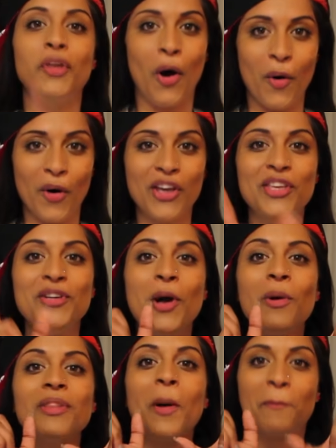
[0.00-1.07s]
Yo, you
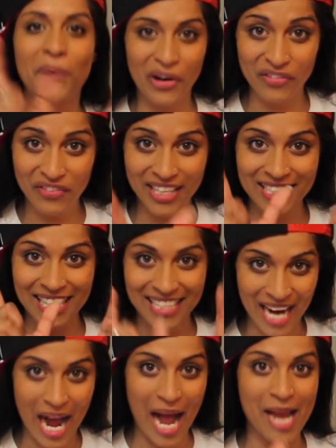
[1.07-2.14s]
know when the perfect
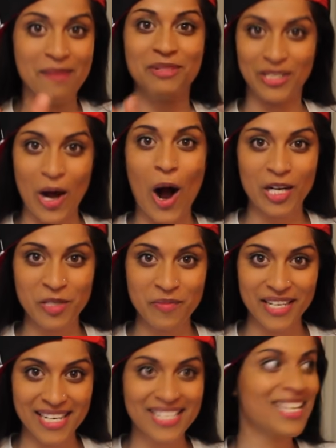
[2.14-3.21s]
time to talk to
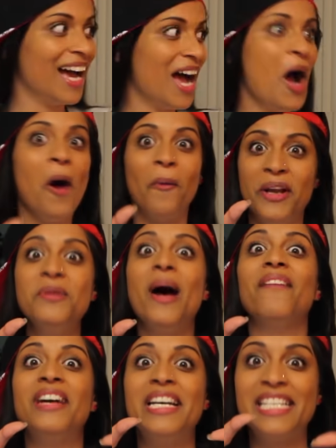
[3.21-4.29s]
me is? When you
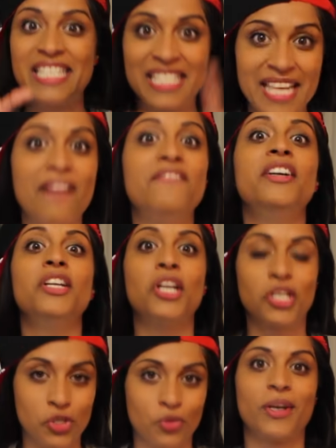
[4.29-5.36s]
have
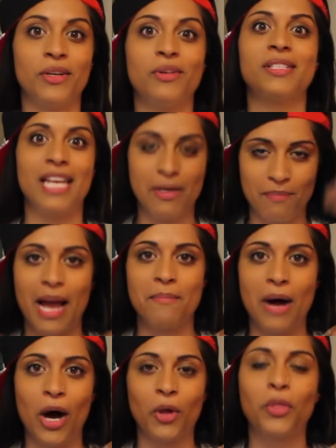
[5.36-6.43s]
7 drills in my
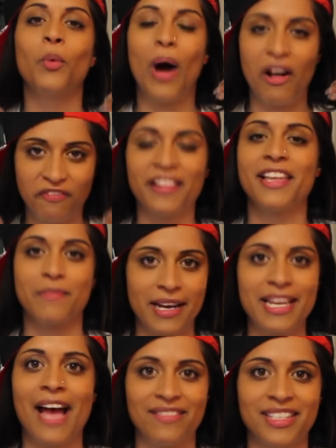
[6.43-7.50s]
mouth while filling my
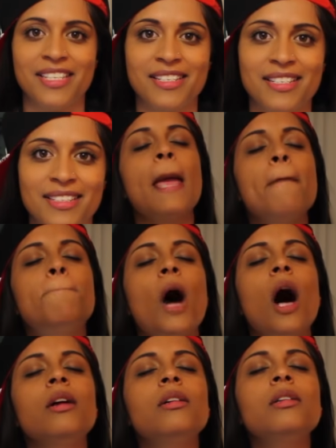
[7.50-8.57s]
cavities. It
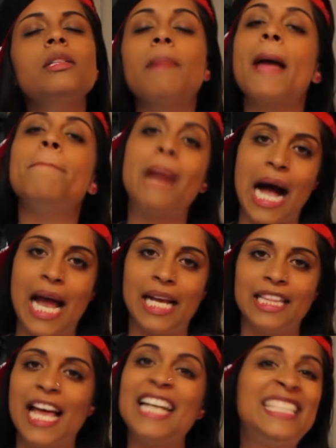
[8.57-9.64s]
boggles my
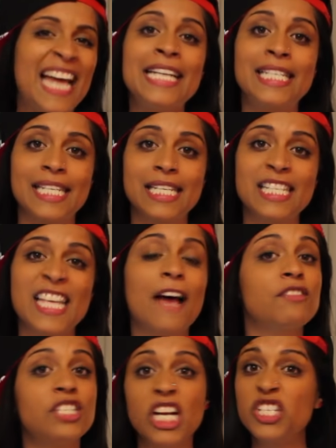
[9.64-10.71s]
mind that dentists
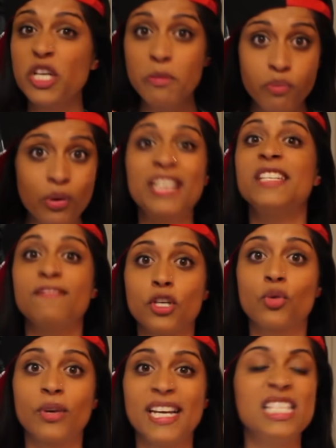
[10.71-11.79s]
have such impressive
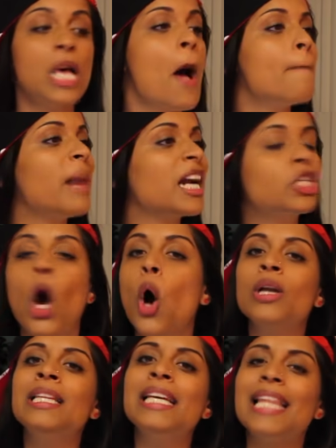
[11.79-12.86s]
degrees but
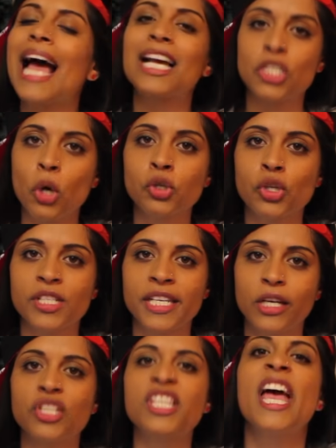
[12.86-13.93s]
totally lack social
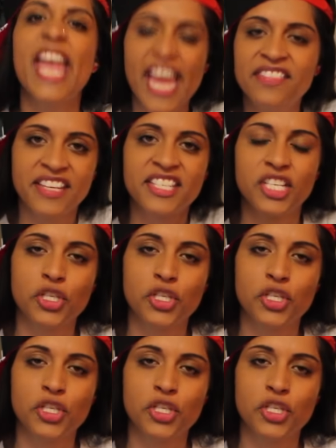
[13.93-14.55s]
skills in this